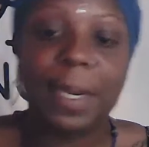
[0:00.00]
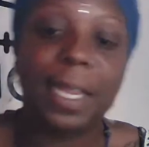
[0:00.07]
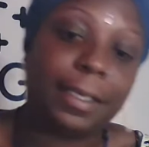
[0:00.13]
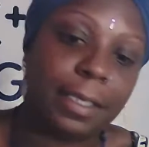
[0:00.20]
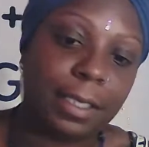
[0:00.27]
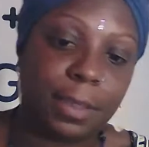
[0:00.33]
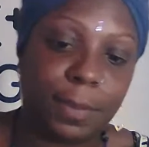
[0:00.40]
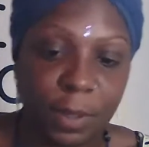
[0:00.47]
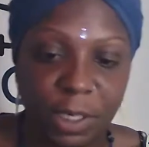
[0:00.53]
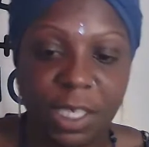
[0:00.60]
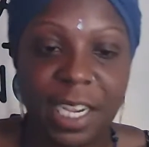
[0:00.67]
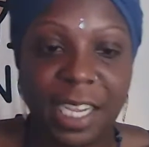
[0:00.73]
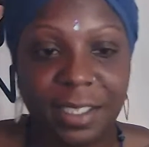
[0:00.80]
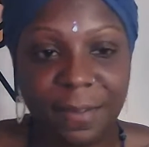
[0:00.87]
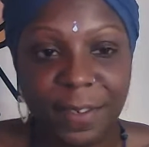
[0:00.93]
I'm like this,
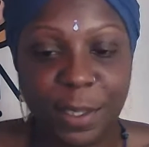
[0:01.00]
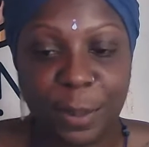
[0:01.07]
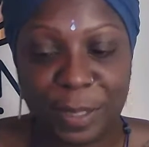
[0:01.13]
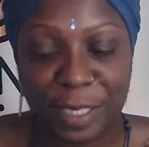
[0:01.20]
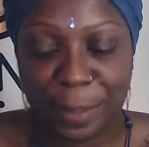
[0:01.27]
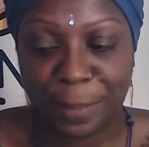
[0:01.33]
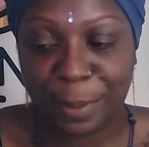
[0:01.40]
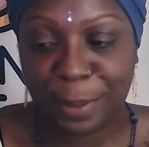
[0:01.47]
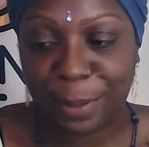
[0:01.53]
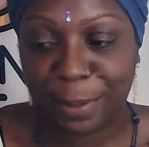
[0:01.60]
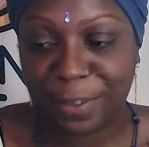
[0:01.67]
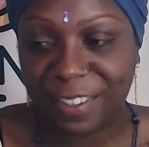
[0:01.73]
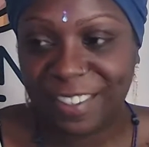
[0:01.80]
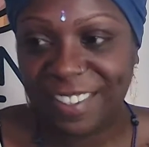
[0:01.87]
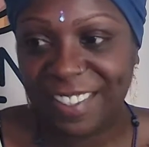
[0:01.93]
but look at the video down
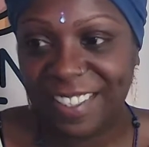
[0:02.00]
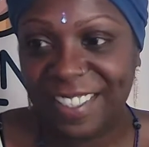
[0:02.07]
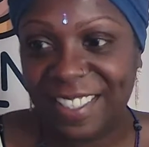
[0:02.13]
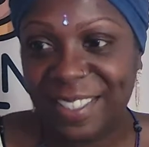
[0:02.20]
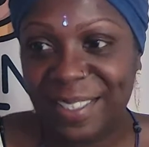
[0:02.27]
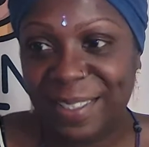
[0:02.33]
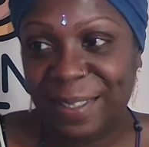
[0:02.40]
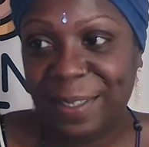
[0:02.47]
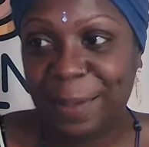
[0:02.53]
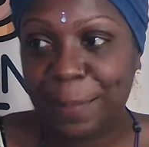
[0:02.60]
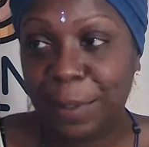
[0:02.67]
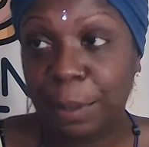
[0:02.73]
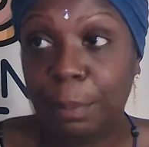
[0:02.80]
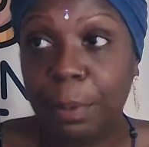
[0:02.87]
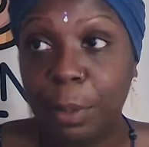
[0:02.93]
below.
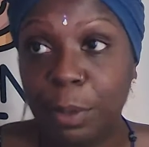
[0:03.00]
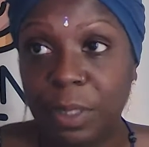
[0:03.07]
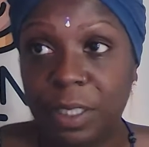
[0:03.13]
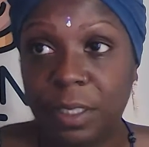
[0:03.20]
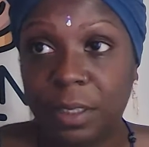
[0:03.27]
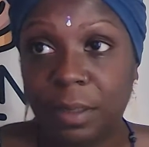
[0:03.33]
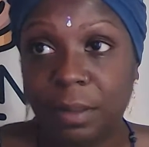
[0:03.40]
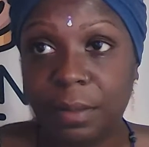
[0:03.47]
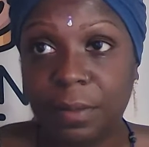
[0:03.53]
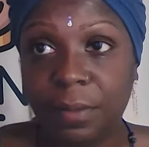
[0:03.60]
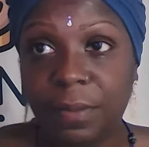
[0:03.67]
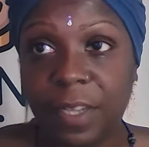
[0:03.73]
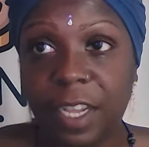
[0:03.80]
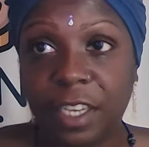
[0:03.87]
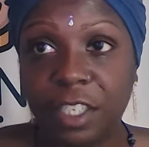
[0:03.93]
I'm going to post it
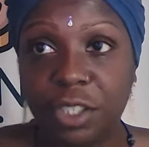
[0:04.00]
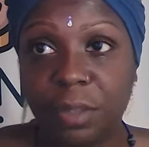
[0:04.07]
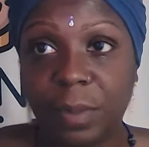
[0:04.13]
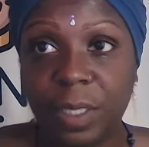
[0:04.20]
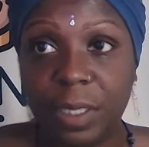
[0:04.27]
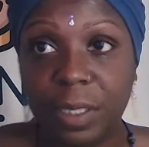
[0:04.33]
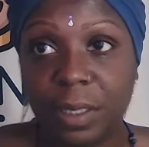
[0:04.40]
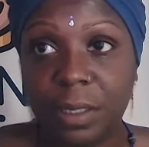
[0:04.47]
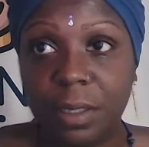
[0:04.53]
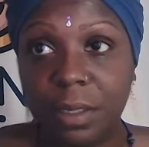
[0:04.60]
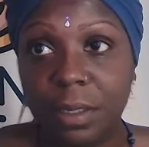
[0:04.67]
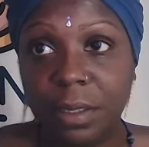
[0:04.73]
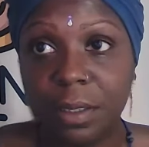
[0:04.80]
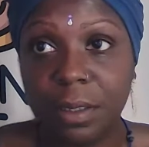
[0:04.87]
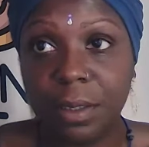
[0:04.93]
for extra
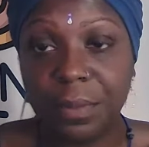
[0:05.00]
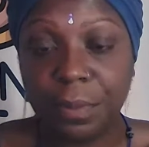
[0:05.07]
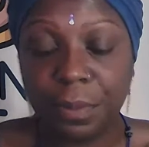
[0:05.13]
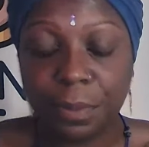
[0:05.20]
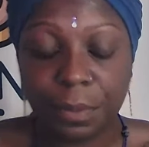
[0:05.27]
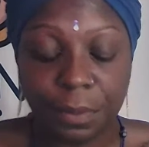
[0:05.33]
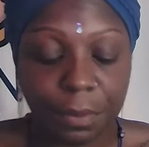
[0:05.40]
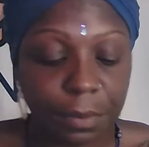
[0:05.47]
messages.